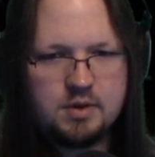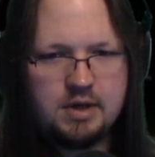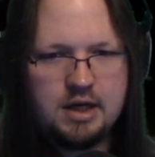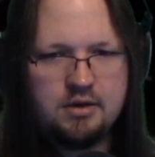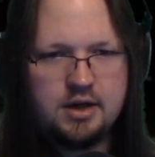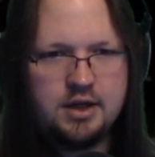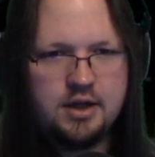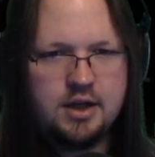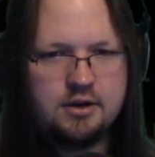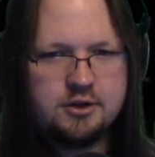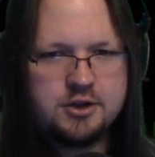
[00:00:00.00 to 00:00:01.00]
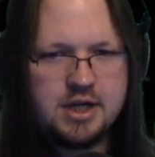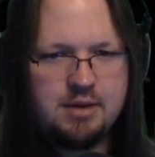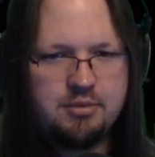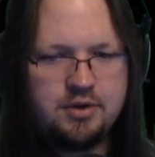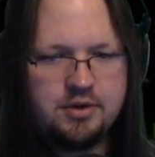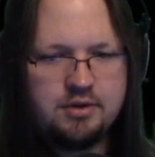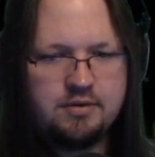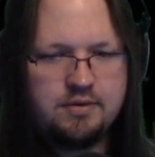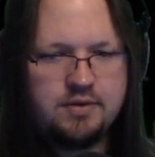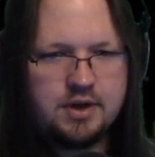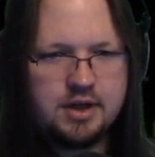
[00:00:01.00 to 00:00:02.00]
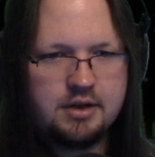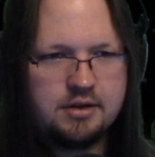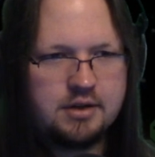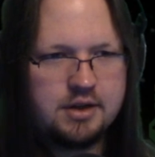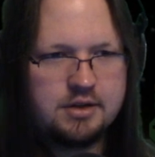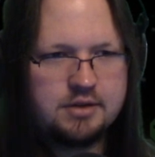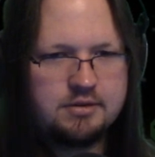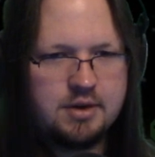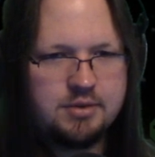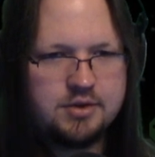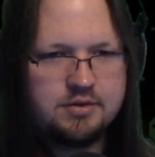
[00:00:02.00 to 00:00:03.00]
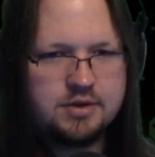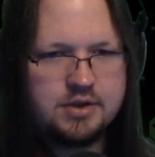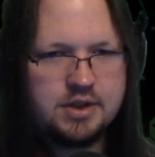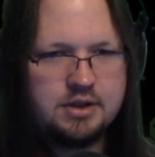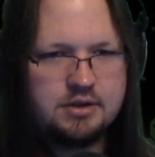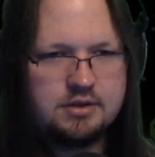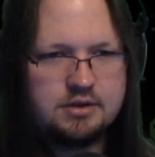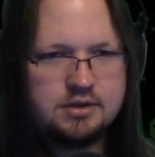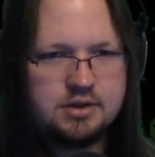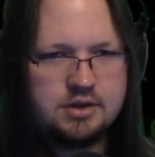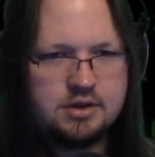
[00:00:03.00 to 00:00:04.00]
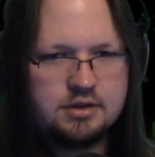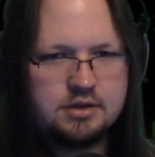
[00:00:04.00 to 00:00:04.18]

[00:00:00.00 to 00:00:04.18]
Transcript: Wow, another shop with no fucking weapons for sale. Ugh.